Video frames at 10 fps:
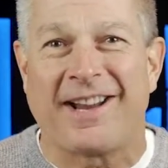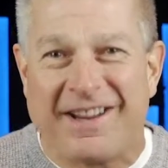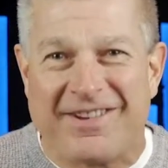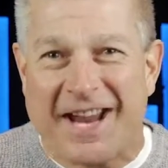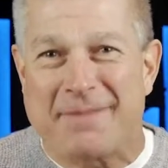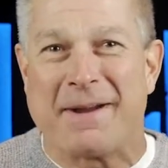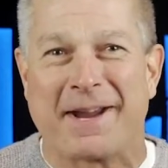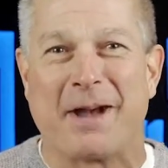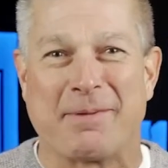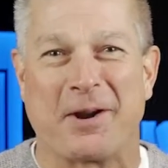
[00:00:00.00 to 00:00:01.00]
I even had my
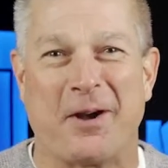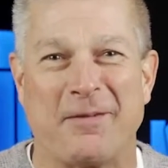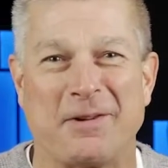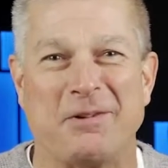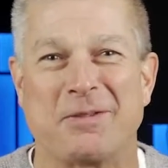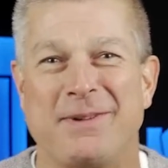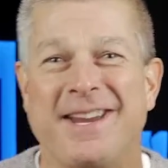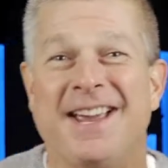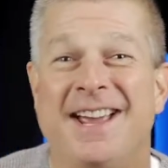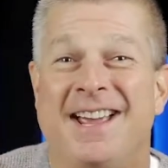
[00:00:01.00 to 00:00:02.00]
cup of coffee with
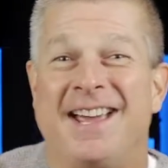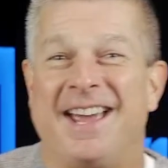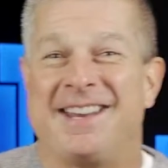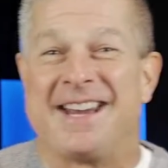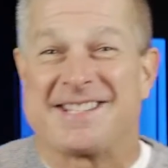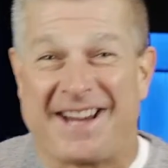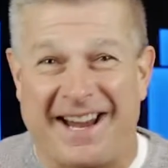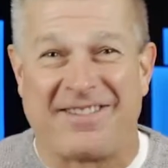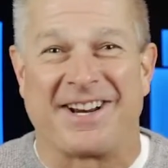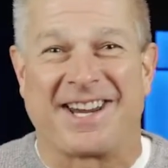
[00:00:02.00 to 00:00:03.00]
me, as I have on